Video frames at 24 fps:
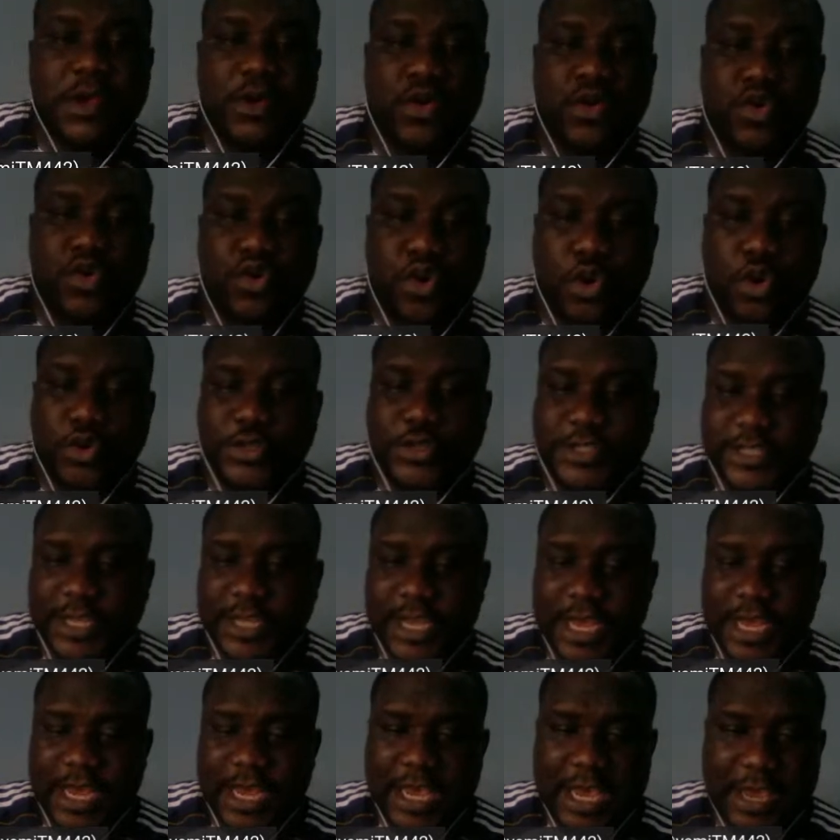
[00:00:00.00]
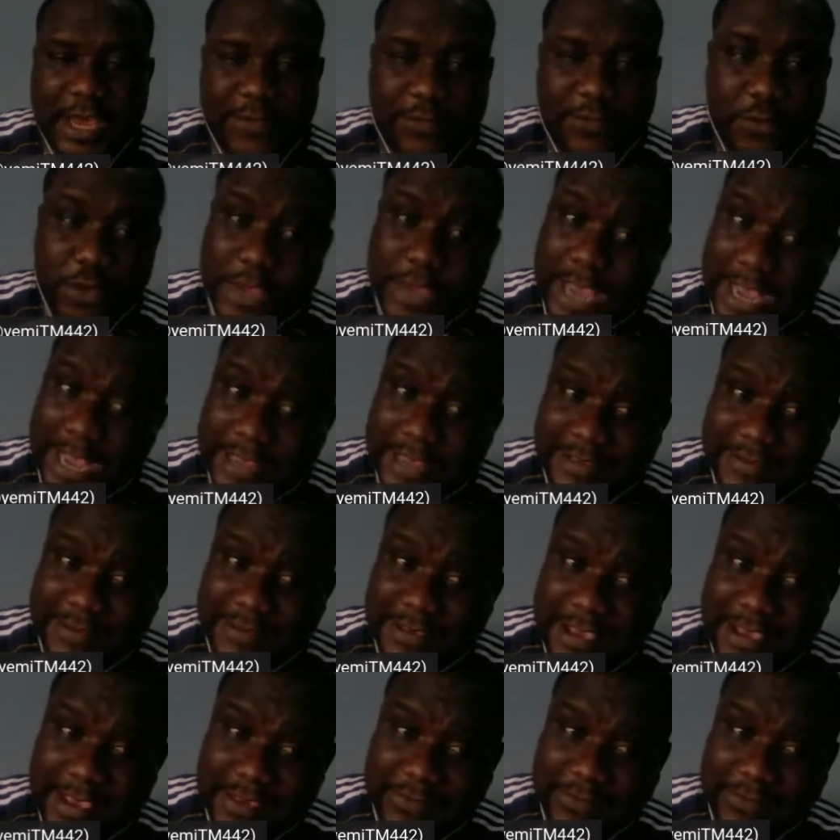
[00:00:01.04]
Who knows? If you get a